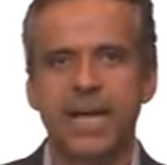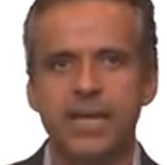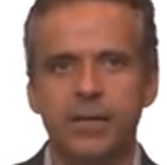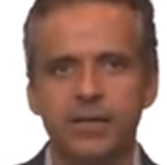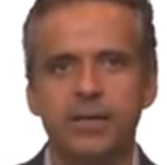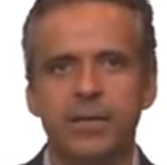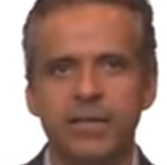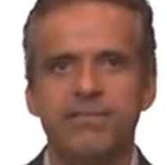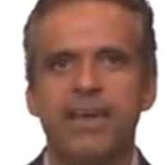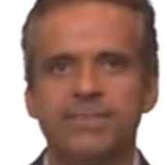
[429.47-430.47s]
a year,
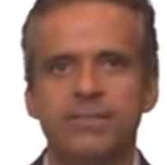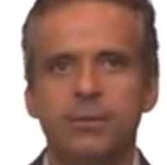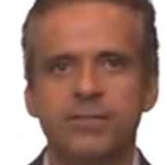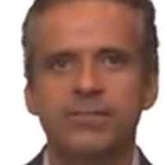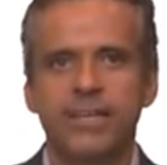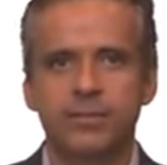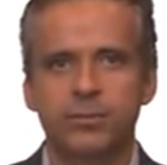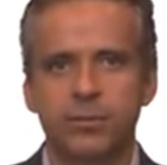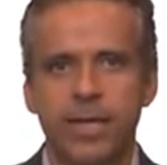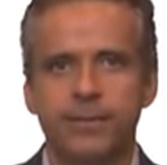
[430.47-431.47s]
investing 1 cent
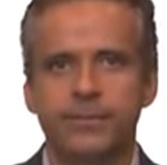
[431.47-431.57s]
today.